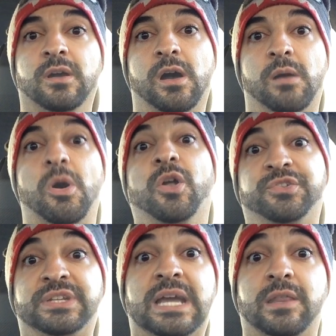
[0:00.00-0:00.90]

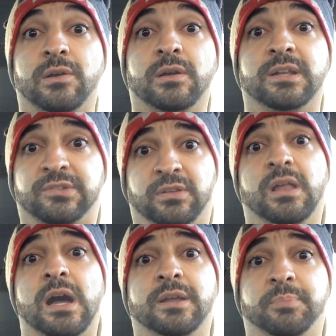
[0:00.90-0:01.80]
altogether. It's a
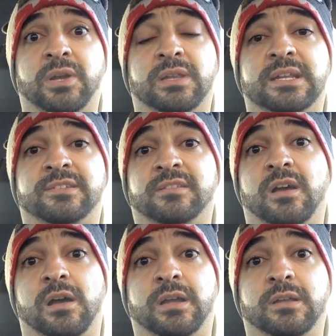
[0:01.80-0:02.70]
lot. Apparently, it's
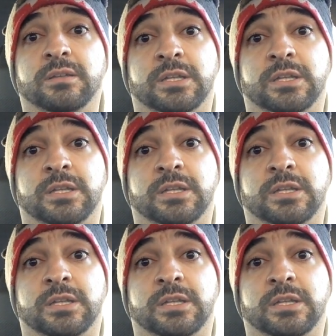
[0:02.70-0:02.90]
a